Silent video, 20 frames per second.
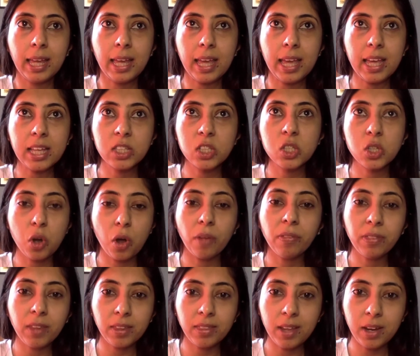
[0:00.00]
It's
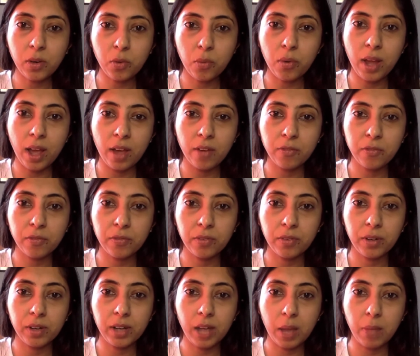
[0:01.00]
not that they don't have
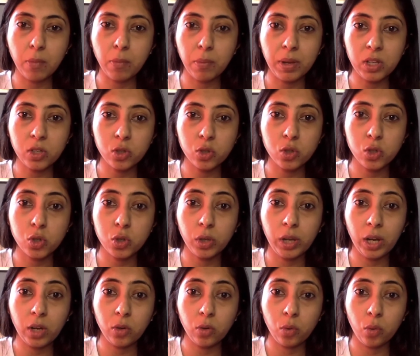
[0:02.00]
time or patience to
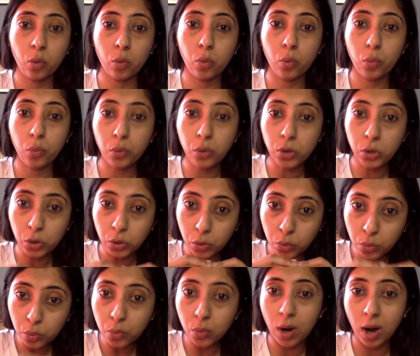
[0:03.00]
get to know who
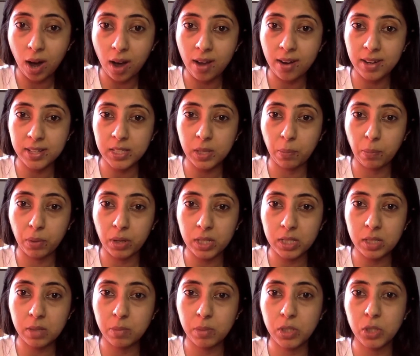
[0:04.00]
you are as a
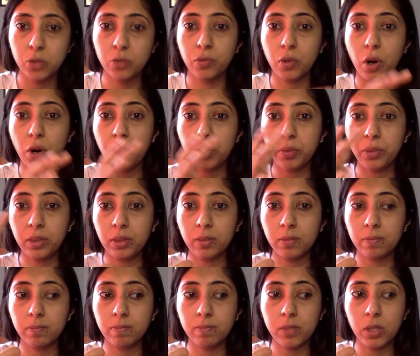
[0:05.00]
person, but you've got to,
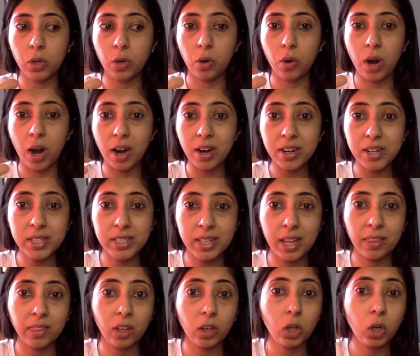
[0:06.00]
you know,
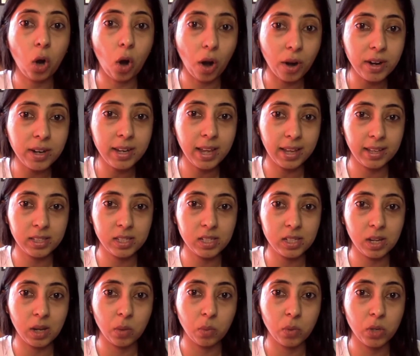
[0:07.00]
understand the context
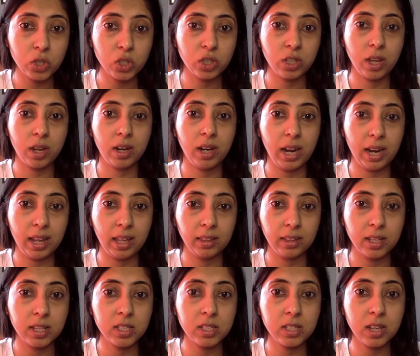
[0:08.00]
in which they're reading
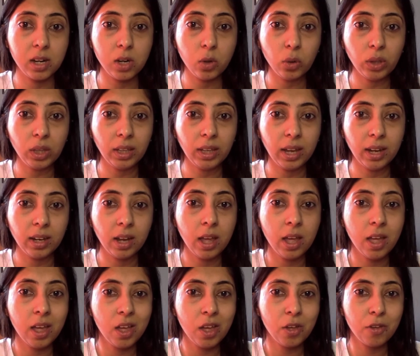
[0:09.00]
this. They're looking at
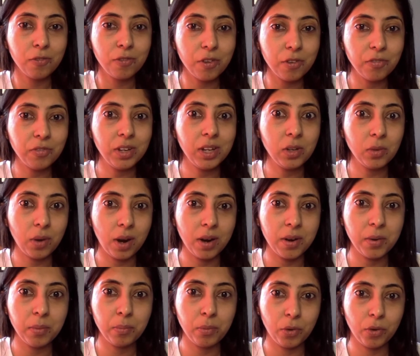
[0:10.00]
50 to
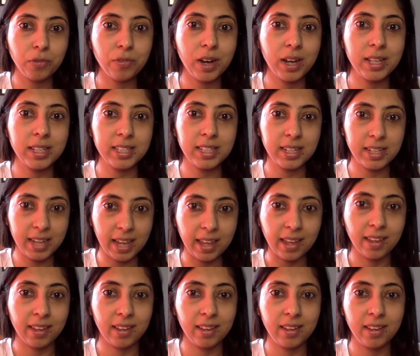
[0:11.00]
100 profiles a
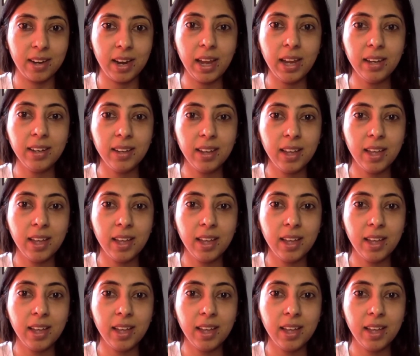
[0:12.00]
day, right?